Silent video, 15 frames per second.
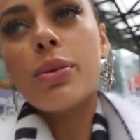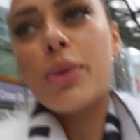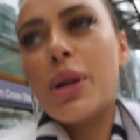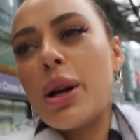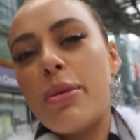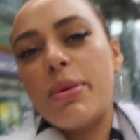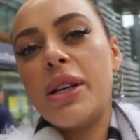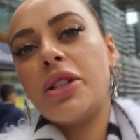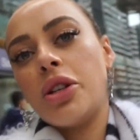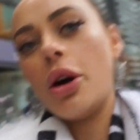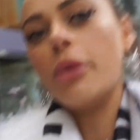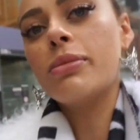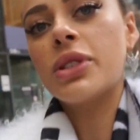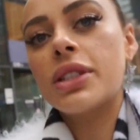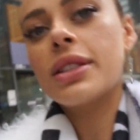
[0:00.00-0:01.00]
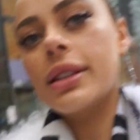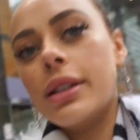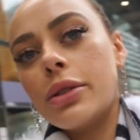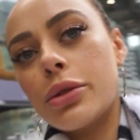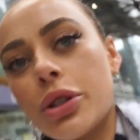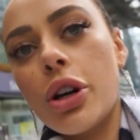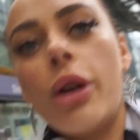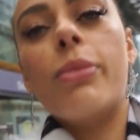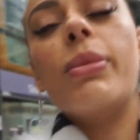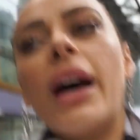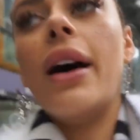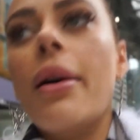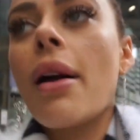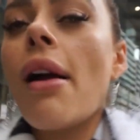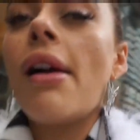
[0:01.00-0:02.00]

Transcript: Well, not a big shop, just a little shop, but